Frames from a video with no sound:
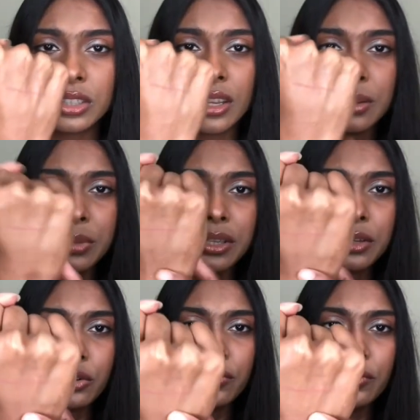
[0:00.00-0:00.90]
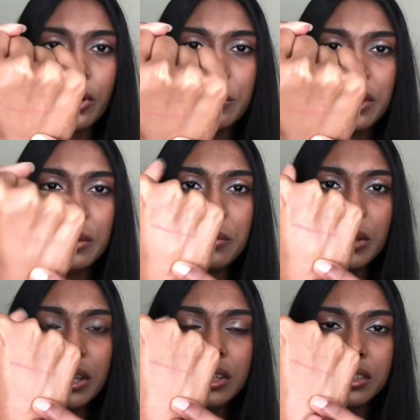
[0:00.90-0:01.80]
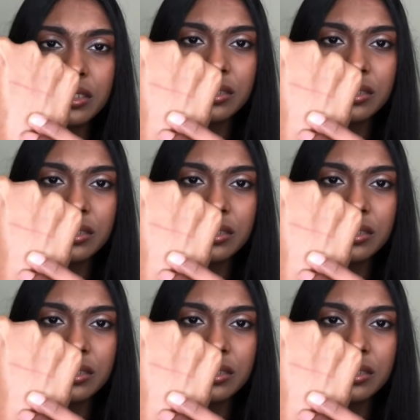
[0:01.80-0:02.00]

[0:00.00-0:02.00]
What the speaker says: gonna be good for me, but